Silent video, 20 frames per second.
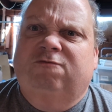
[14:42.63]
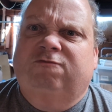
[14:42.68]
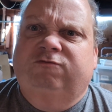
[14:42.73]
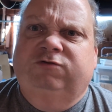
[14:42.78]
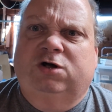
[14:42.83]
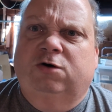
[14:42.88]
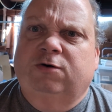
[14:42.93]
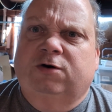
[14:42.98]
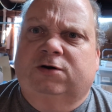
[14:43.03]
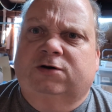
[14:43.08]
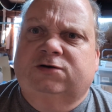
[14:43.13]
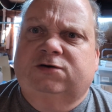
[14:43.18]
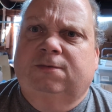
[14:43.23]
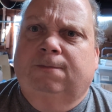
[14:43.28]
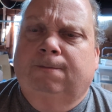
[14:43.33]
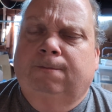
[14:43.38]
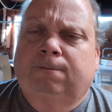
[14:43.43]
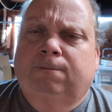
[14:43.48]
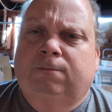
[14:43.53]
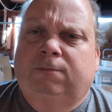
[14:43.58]
Floaters.
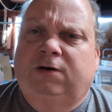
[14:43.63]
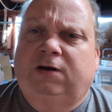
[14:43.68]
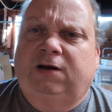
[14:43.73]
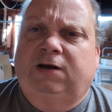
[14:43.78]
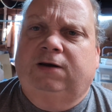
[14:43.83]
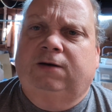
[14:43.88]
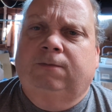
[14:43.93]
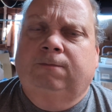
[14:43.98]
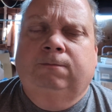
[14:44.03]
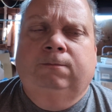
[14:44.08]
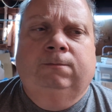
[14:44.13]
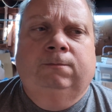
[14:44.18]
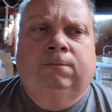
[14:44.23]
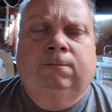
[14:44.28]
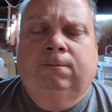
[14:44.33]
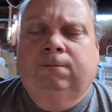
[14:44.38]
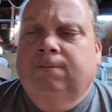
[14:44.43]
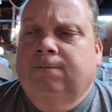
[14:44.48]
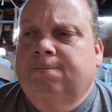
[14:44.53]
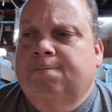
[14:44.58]
Yeah.
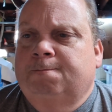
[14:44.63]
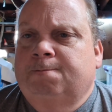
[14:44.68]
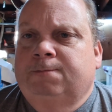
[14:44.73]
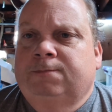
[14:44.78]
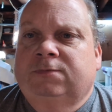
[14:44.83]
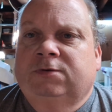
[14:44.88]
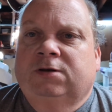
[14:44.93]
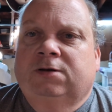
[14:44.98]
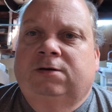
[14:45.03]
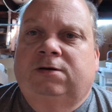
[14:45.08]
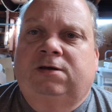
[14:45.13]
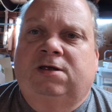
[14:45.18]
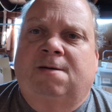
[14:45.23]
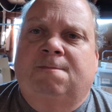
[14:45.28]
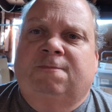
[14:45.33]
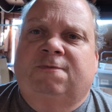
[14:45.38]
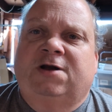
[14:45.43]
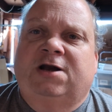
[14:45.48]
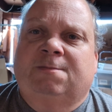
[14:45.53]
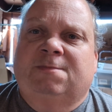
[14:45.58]

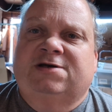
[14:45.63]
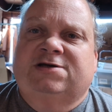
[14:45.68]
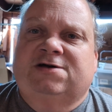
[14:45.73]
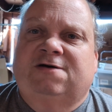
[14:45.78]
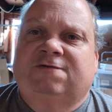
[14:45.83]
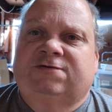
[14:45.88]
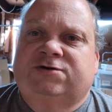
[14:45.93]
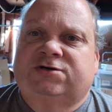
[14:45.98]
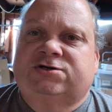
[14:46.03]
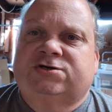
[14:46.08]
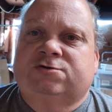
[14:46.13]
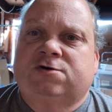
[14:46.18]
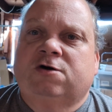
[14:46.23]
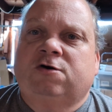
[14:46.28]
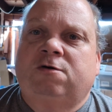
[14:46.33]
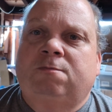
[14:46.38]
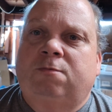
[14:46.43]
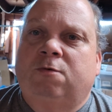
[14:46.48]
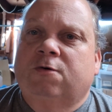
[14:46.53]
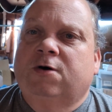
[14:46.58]
I'm finding myself to
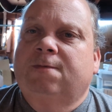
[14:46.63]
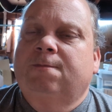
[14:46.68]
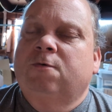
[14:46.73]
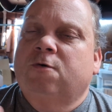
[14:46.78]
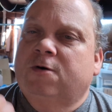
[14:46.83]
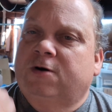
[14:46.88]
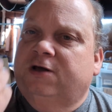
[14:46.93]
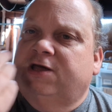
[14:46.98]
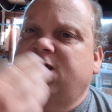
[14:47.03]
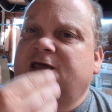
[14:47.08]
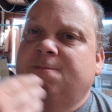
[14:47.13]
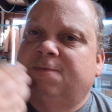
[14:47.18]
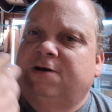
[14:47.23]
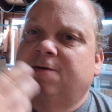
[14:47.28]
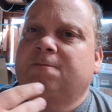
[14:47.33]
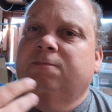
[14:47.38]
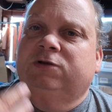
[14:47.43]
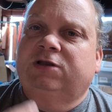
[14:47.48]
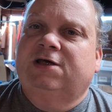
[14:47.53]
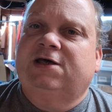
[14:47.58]
struggle more and more to keep it
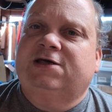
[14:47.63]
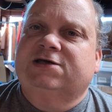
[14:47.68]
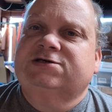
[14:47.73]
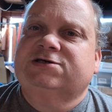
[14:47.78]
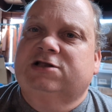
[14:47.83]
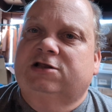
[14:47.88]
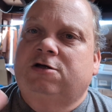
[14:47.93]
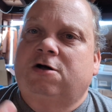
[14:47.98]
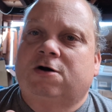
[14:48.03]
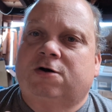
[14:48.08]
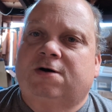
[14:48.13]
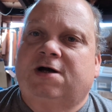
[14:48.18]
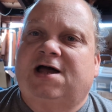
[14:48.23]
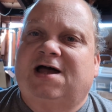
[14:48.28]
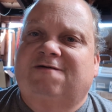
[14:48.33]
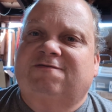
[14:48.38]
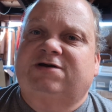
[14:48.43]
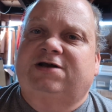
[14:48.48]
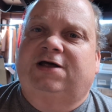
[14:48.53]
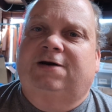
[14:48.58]
in place the longer I
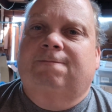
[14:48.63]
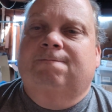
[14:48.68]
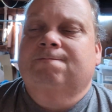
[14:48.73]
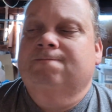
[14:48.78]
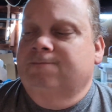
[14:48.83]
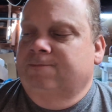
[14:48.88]
have it in.